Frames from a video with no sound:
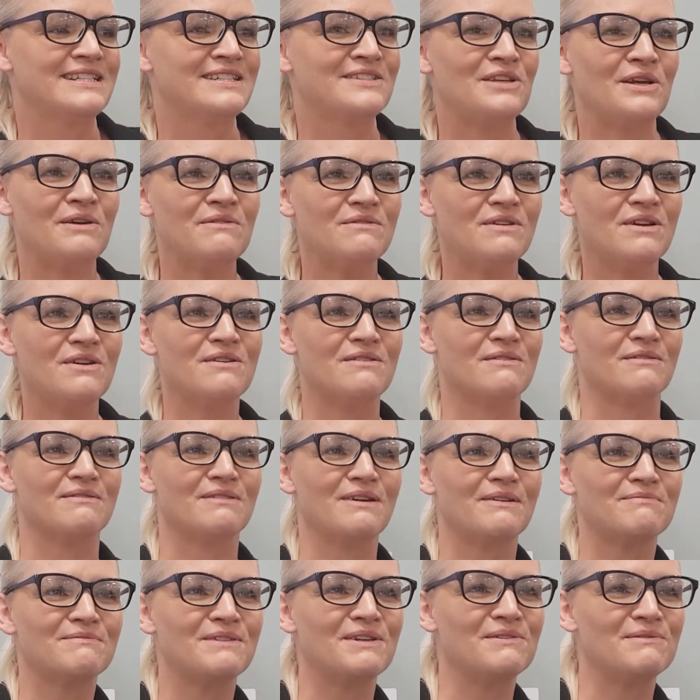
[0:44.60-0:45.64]

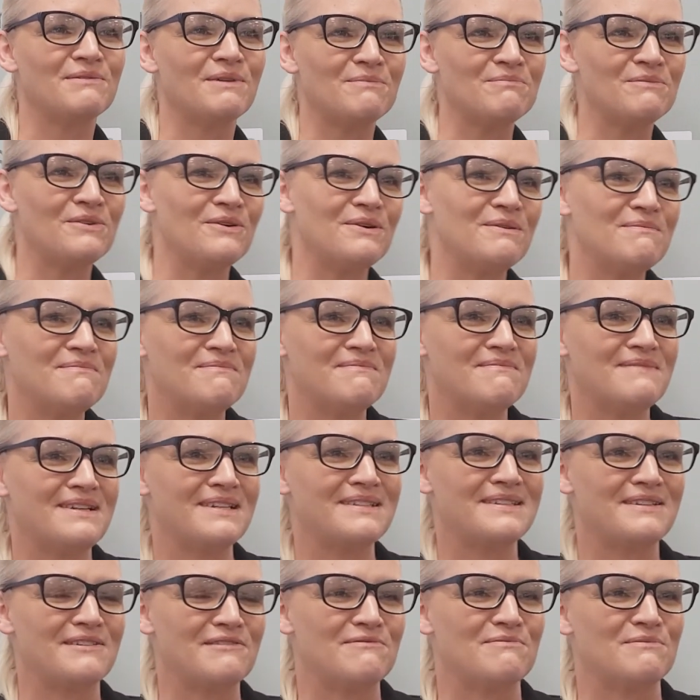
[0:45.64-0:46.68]
know. I'm not a
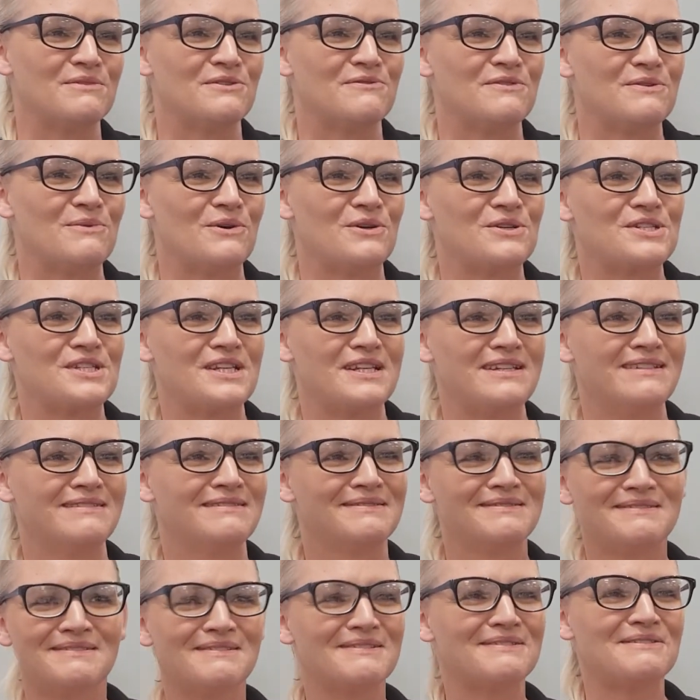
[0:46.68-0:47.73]
massive movie watcher.
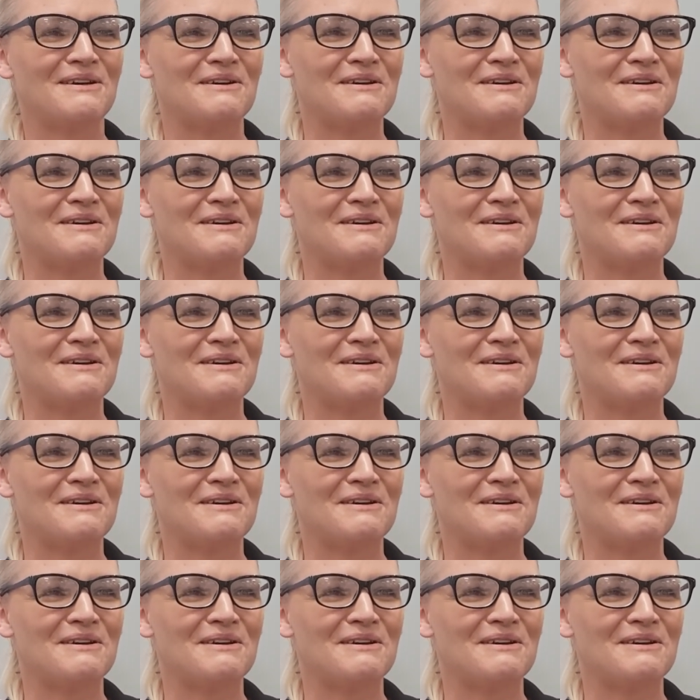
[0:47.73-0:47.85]
So.